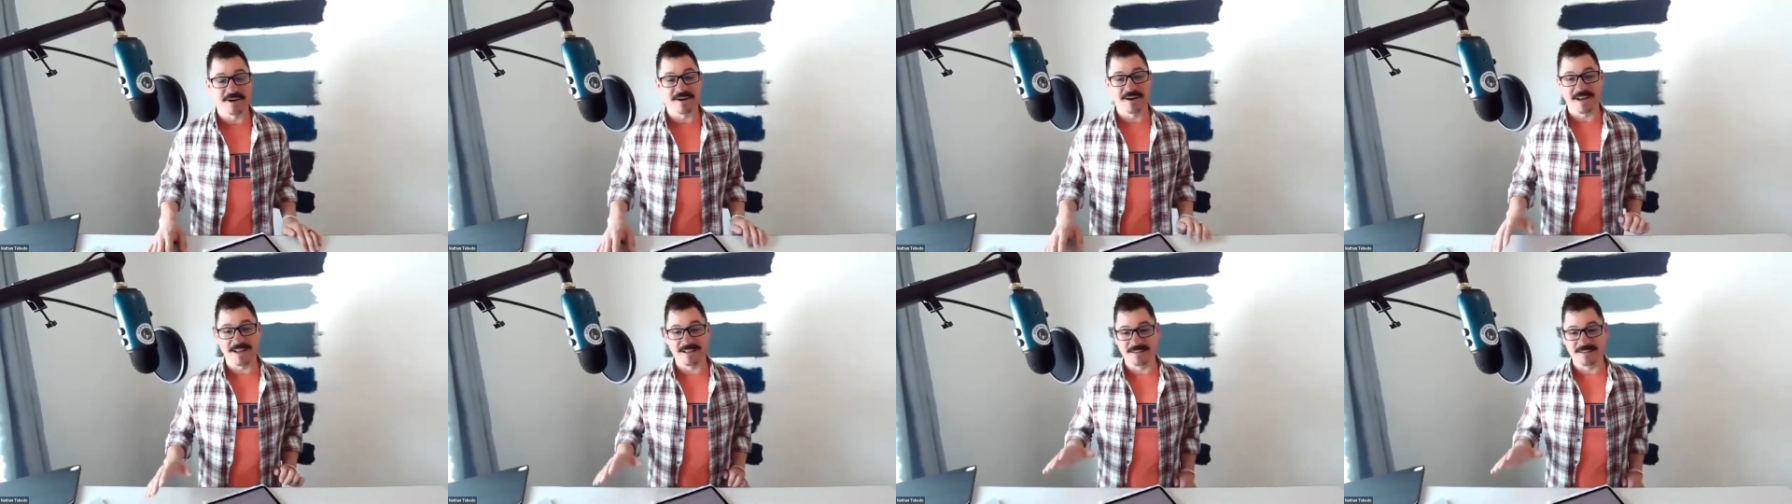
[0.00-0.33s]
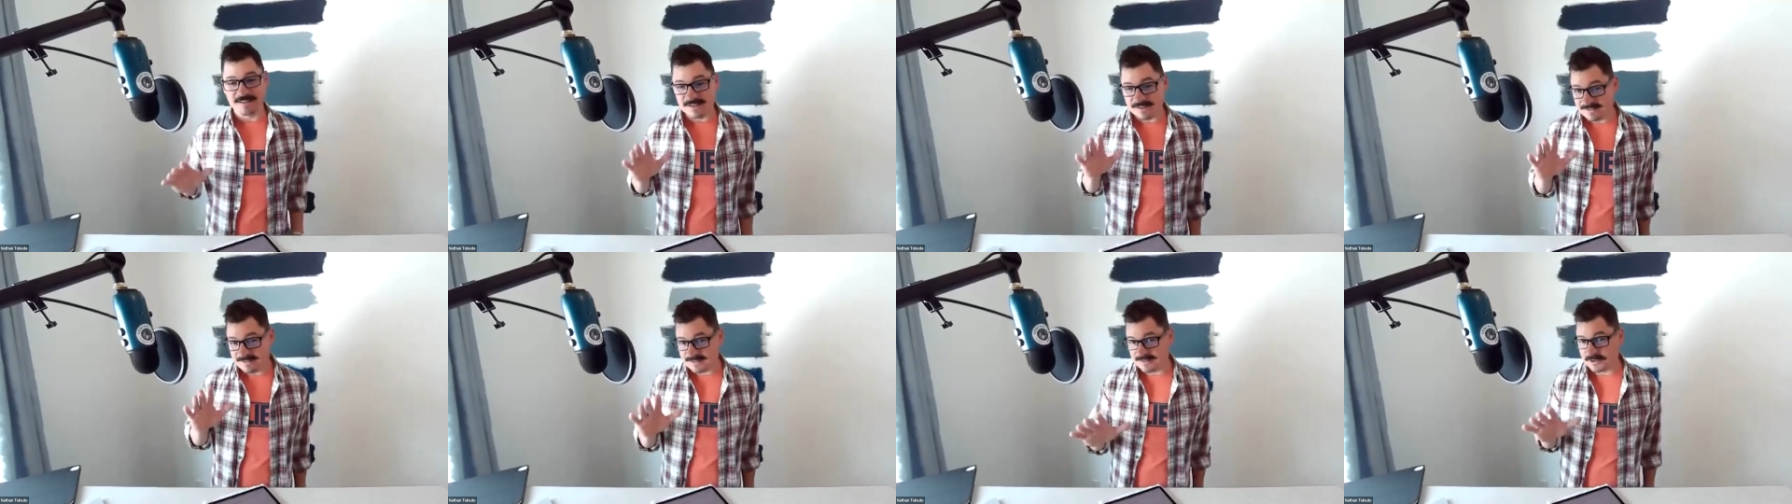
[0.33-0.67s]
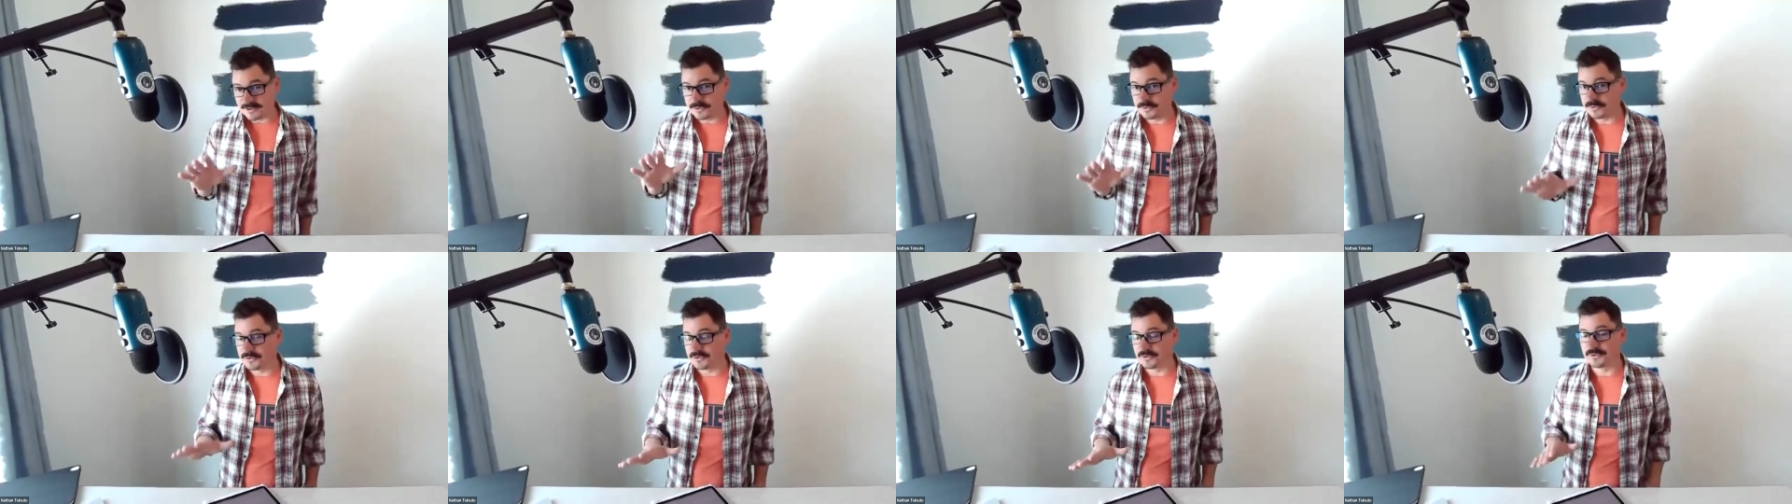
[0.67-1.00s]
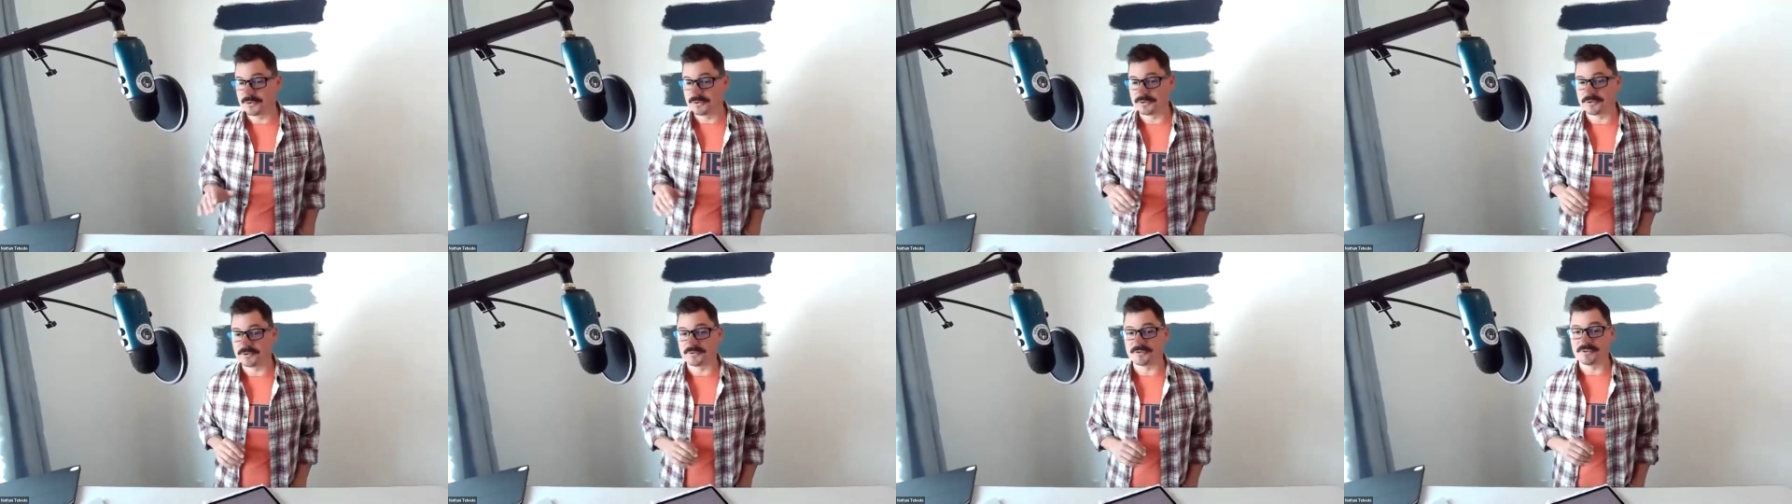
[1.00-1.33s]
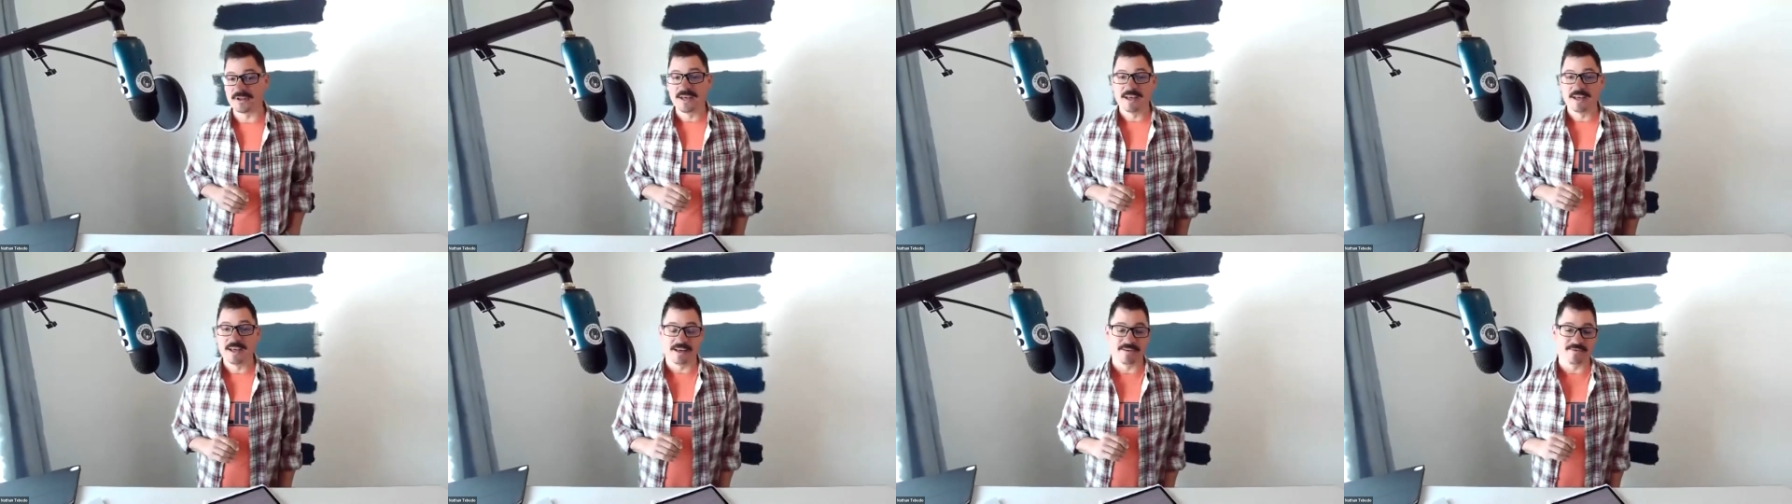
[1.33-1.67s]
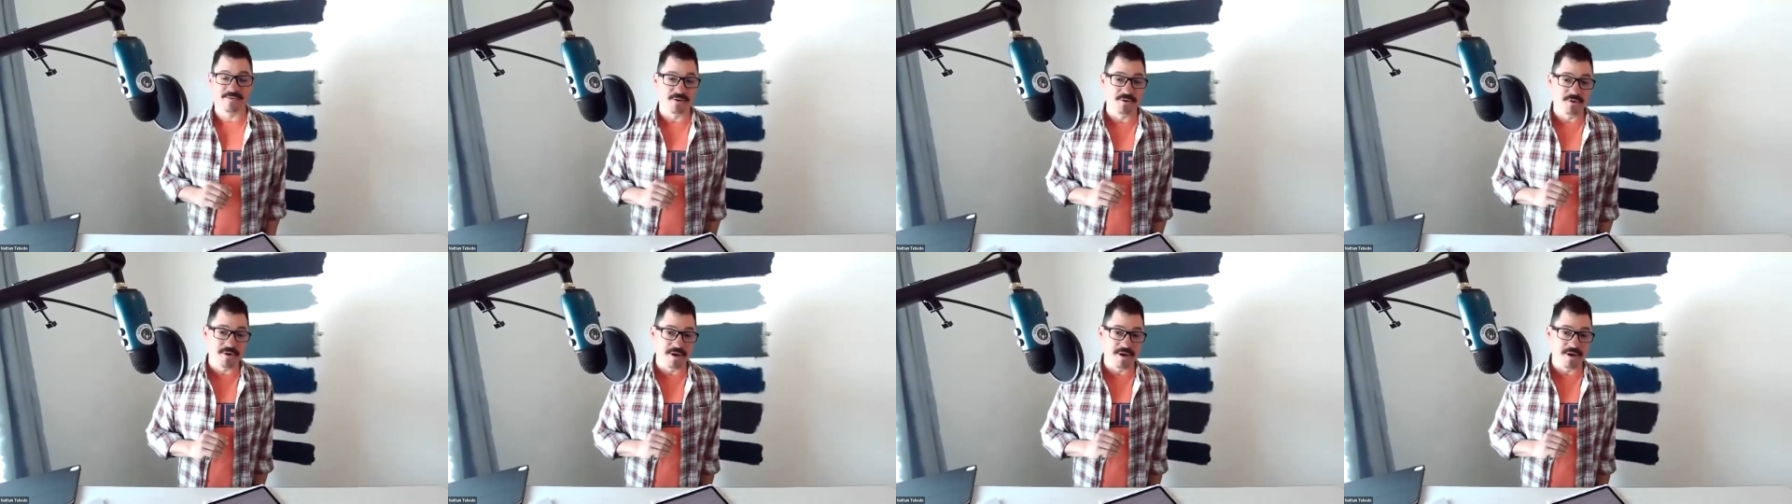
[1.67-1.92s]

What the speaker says: And these two tools, if you